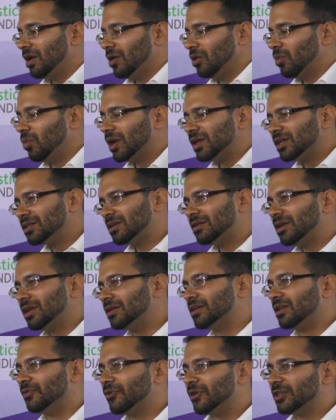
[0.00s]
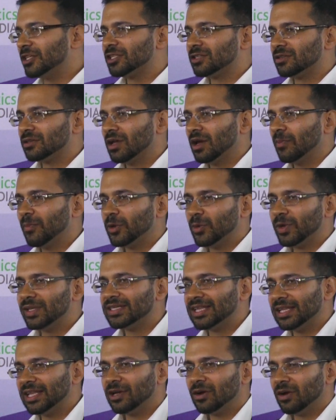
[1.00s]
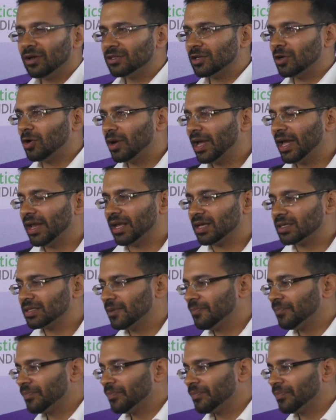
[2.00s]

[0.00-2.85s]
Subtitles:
what is the real difference between silicons and organics?